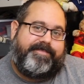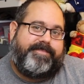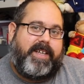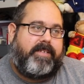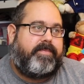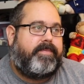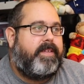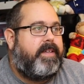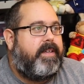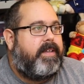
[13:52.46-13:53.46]
you know
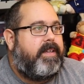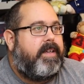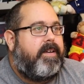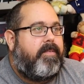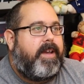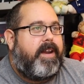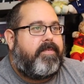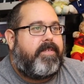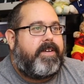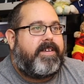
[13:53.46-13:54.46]
we got it
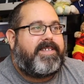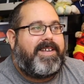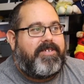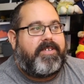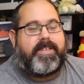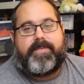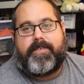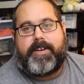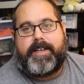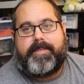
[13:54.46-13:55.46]
for essentially
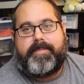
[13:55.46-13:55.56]
free